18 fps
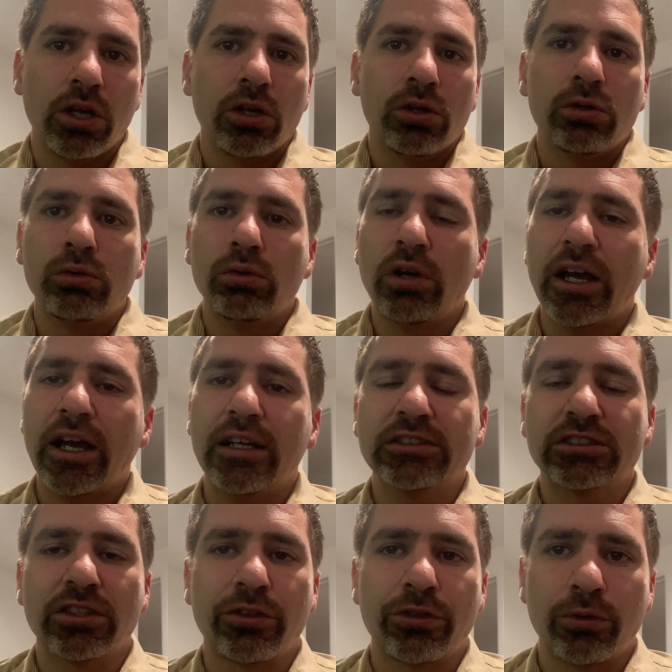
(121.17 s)
Who
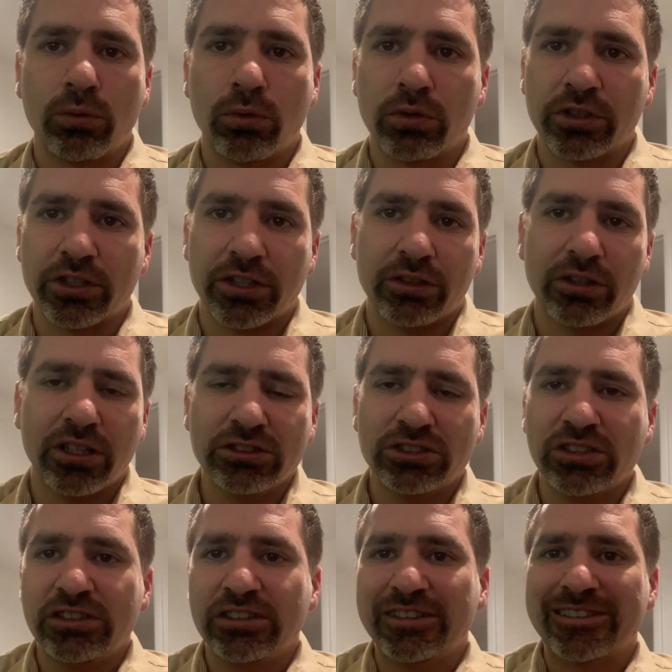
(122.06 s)
has authority? Not
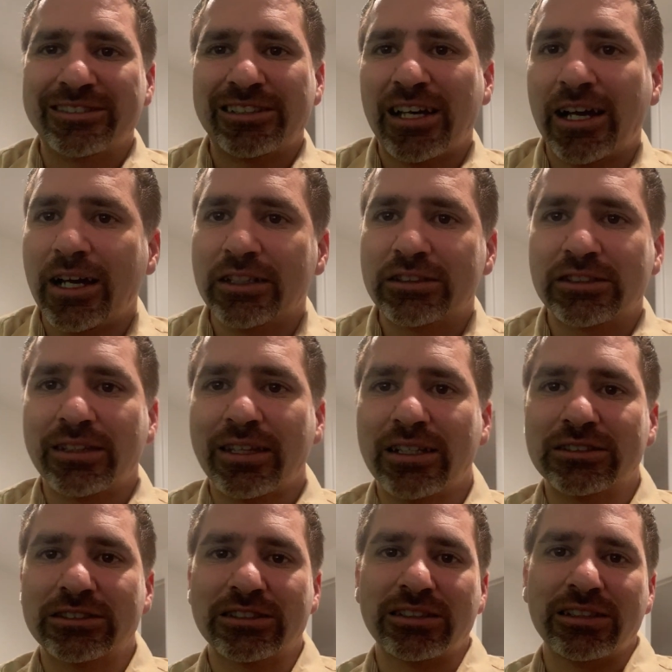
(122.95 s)
just to tax,
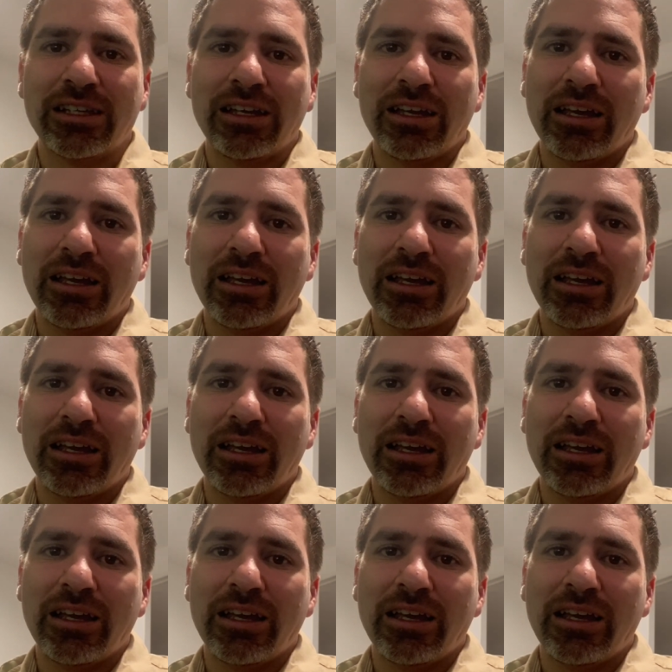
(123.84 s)
that's